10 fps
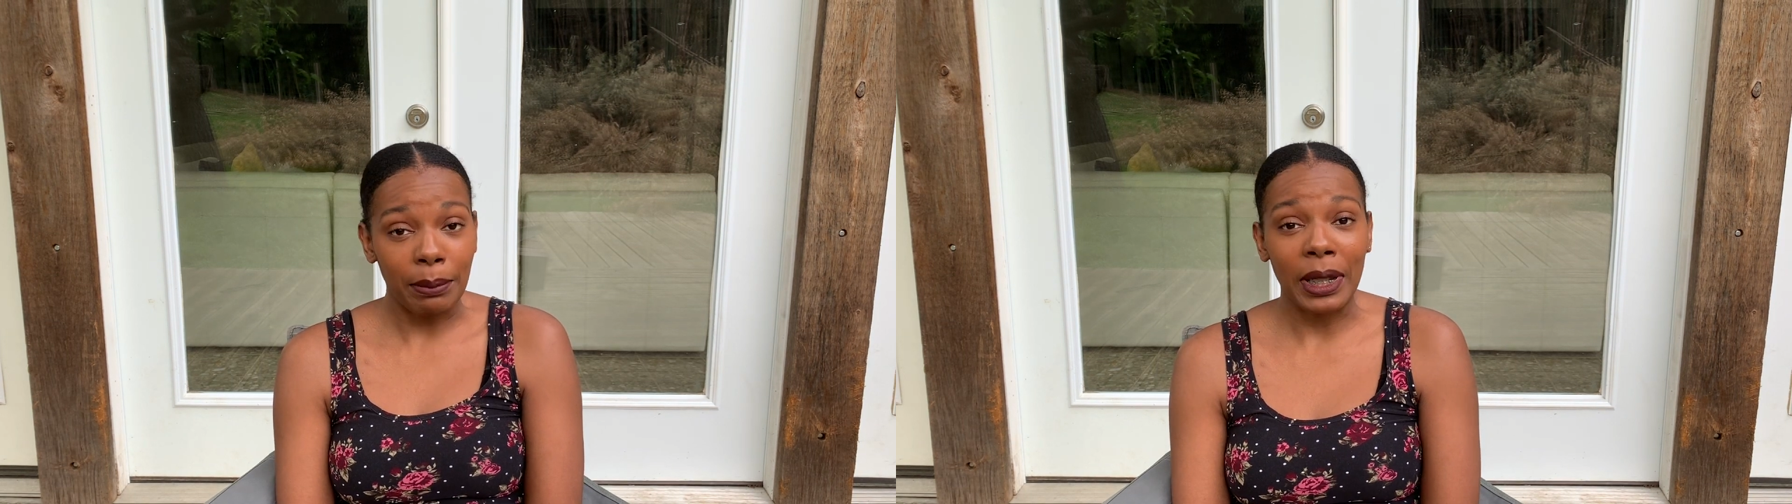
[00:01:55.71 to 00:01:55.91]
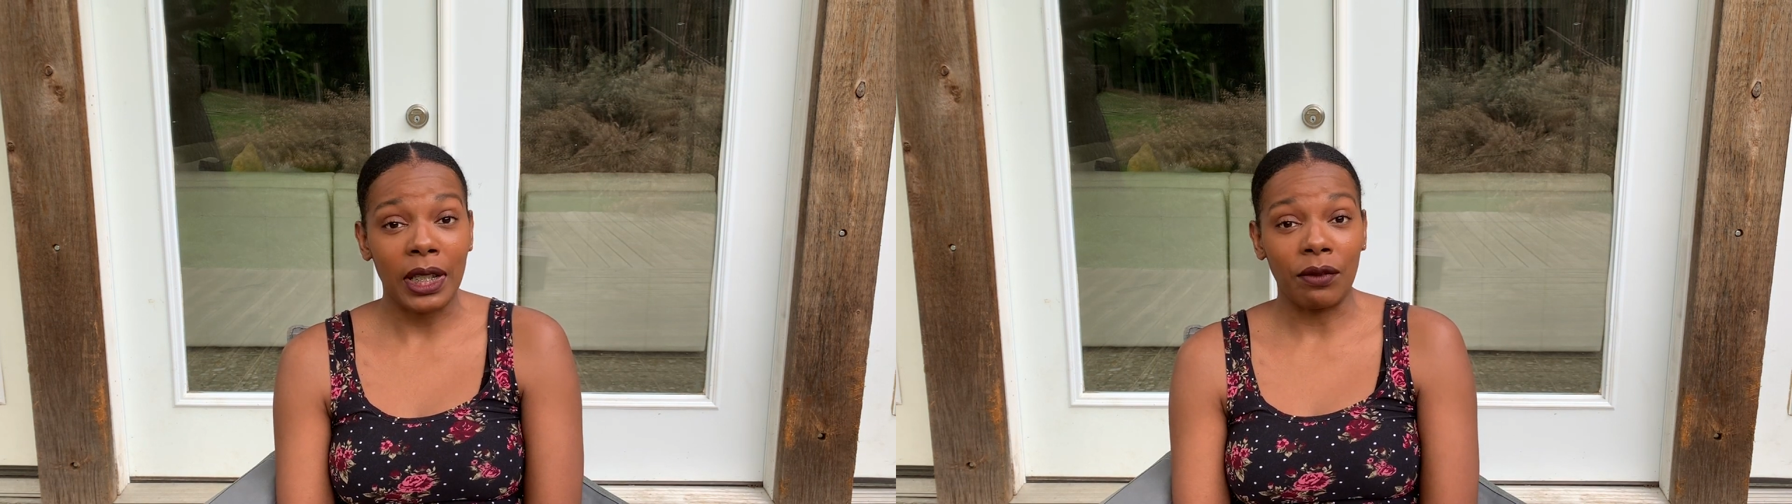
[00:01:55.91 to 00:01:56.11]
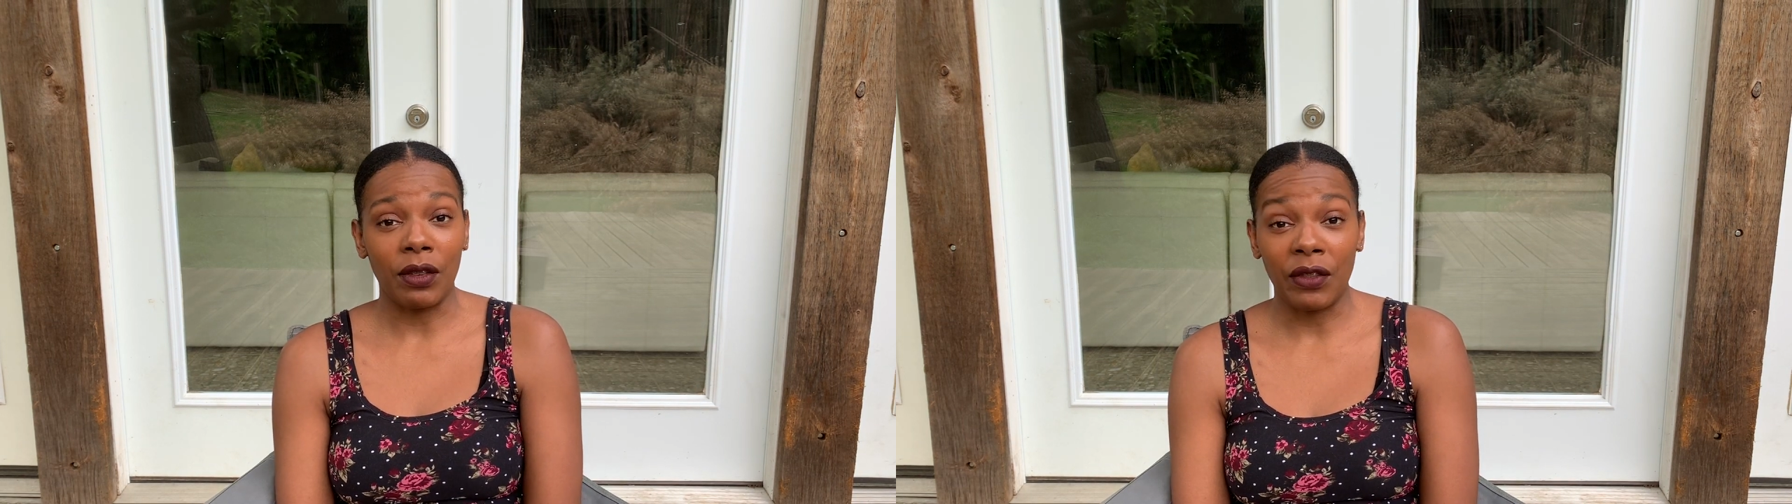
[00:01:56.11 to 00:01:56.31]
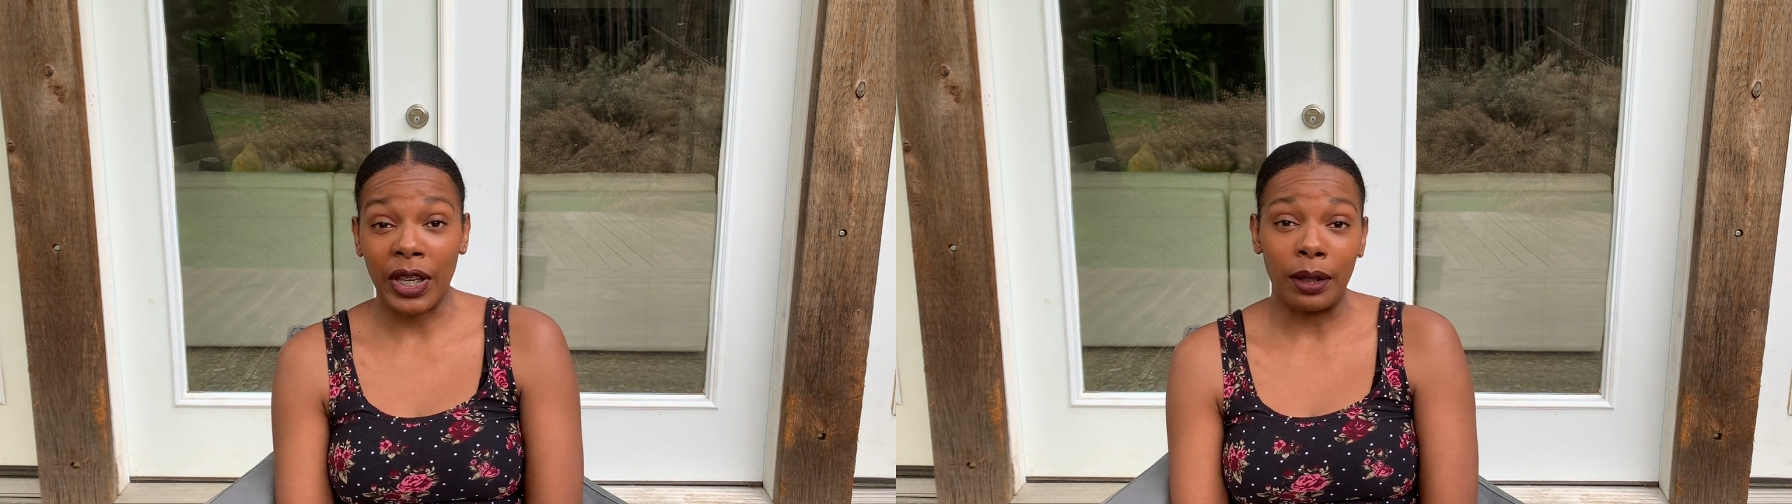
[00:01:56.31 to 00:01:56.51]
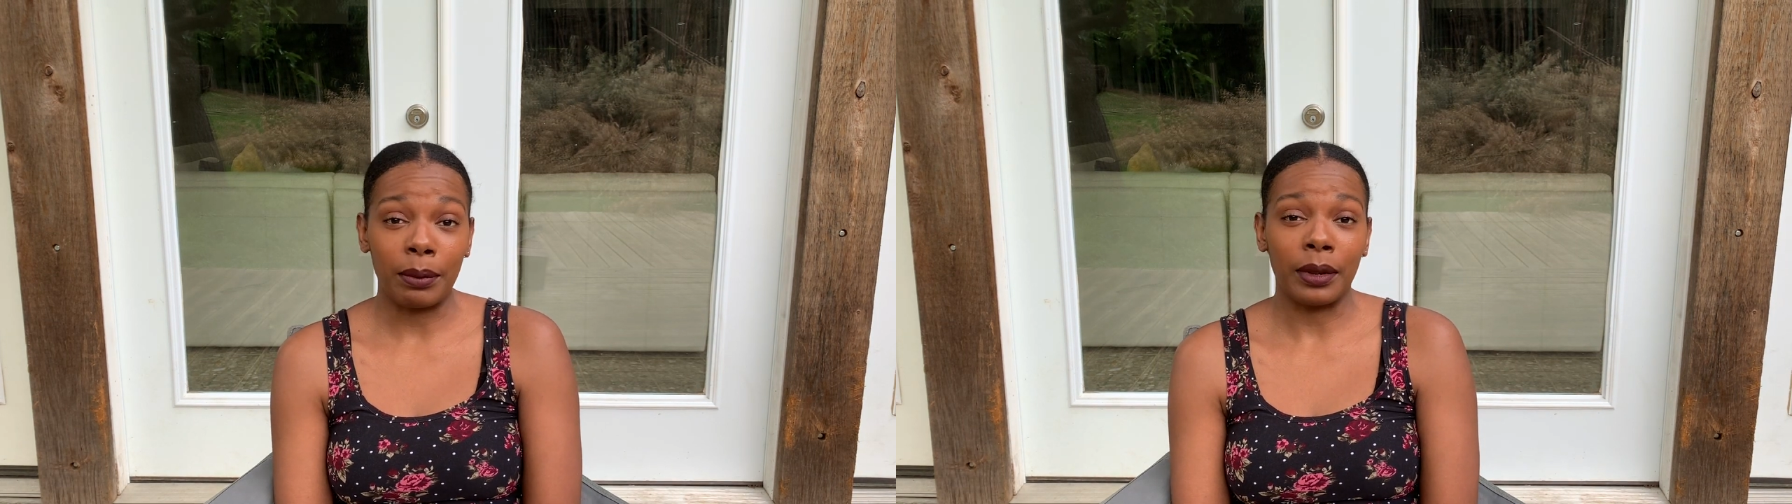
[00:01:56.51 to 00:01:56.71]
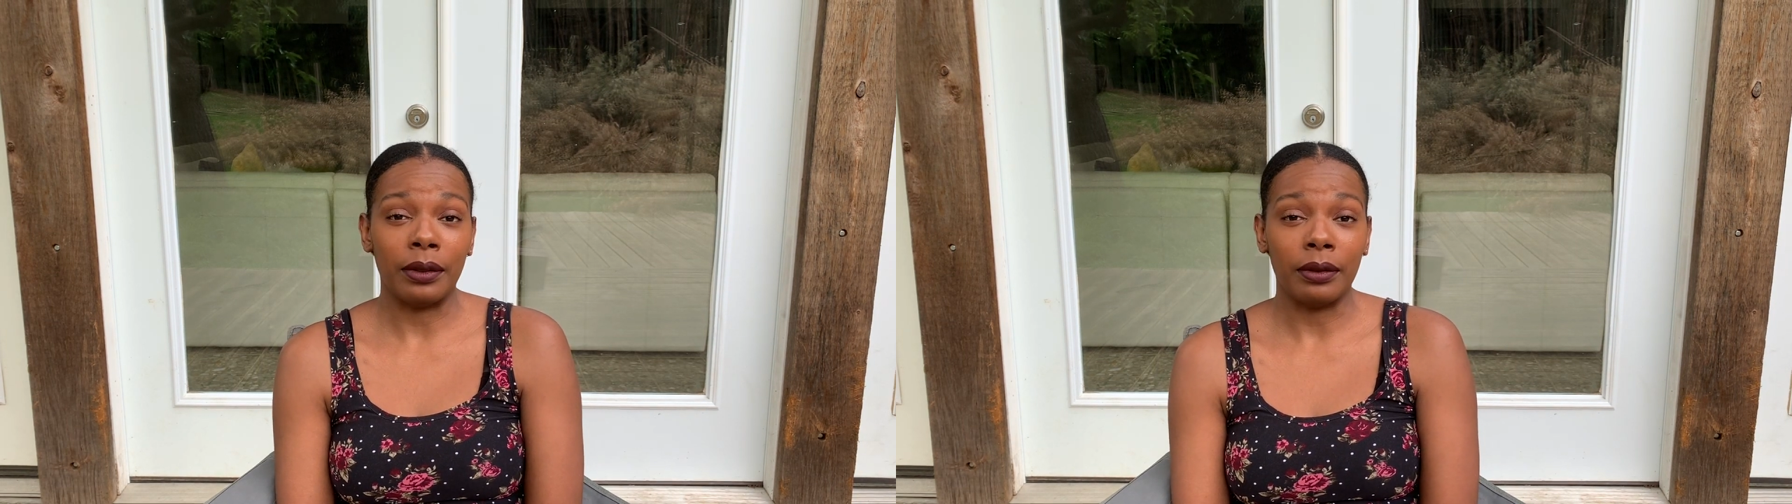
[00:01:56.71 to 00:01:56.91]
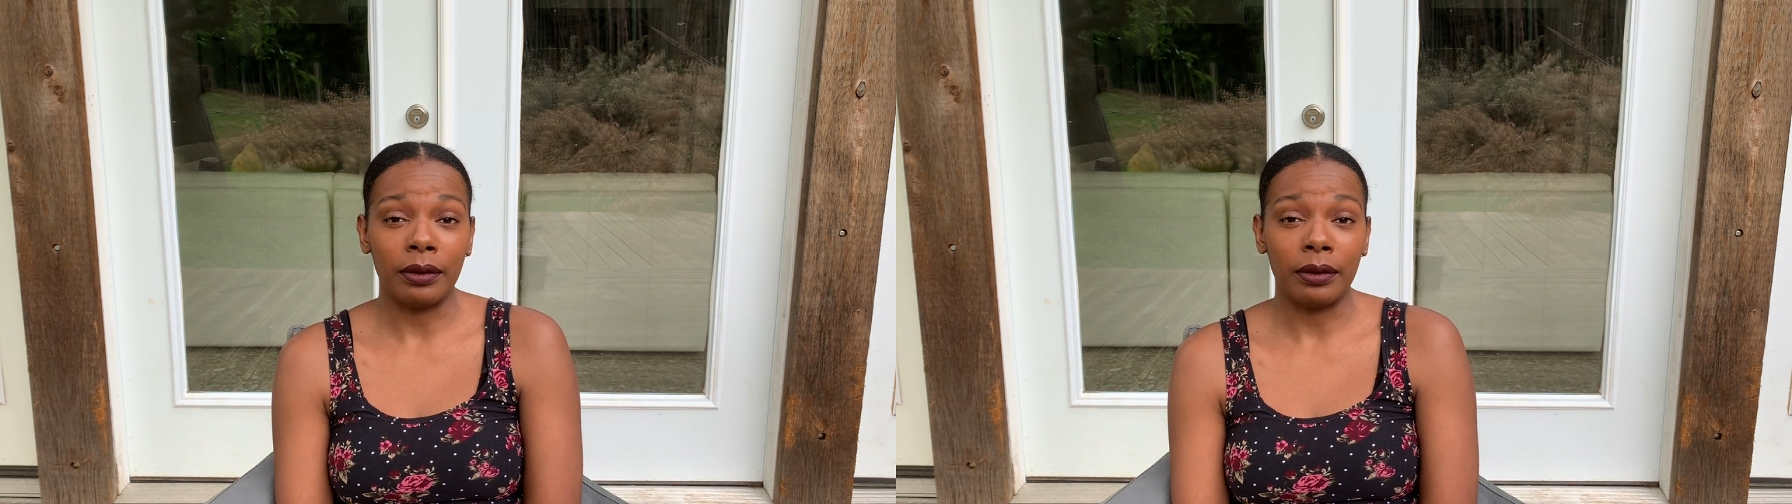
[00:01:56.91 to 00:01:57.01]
myself available.